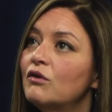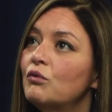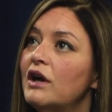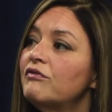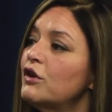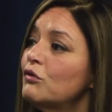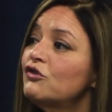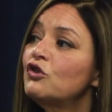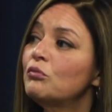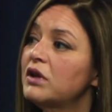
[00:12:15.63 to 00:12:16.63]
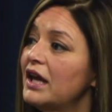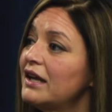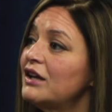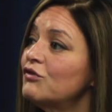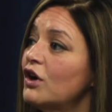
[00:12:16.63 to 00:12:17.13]
if there was no
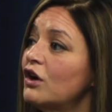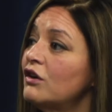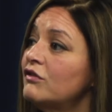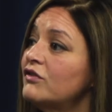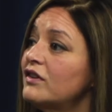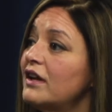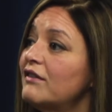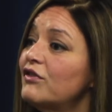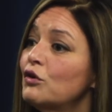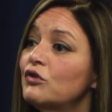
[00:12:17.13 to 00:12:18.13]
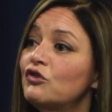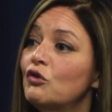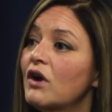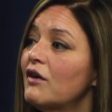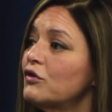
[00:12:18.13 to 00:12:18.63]
planning involved, if there was
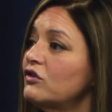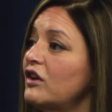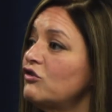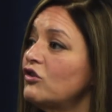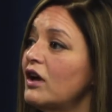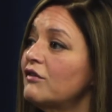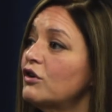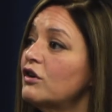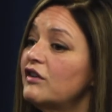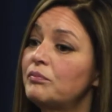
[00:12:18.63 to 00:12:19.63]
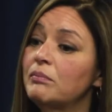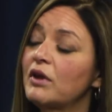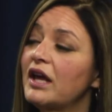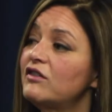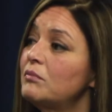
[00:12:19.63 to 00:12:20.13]
no conversation ever, if
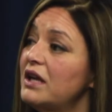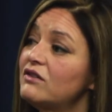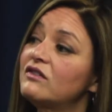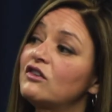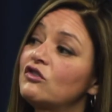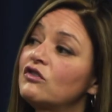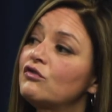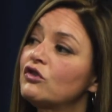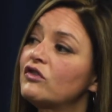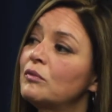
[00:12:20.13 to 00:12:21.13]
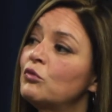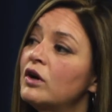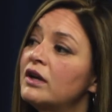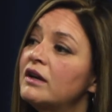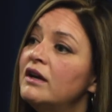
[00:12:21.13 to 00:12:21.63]
people had to make decisions for
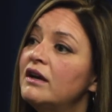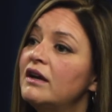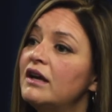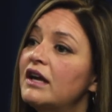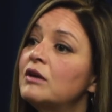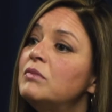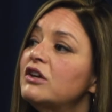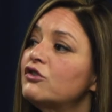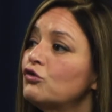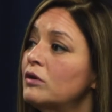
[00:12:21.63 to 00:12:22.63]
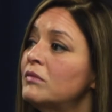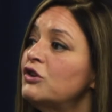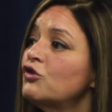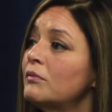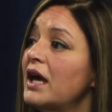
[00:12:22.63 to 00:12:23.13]
someone, it can be extremely
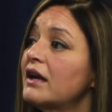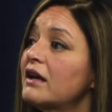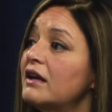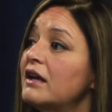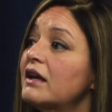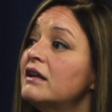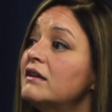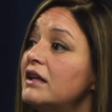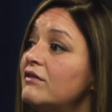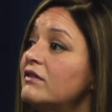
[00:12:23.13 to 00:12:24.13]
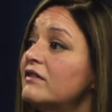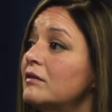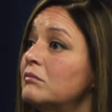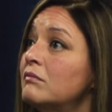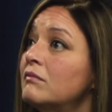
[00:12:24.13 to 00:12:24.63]
traumatic and it can leave
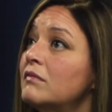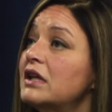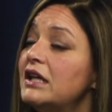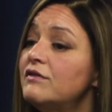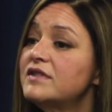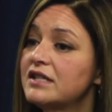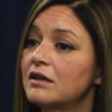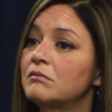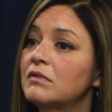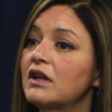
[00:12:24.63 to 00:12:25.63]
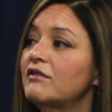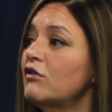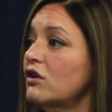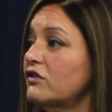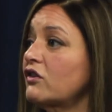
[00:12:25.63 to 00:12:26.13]
some
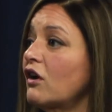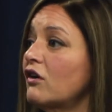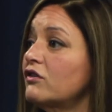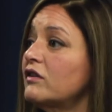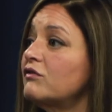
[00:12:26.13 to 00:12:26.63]
lifelong scars in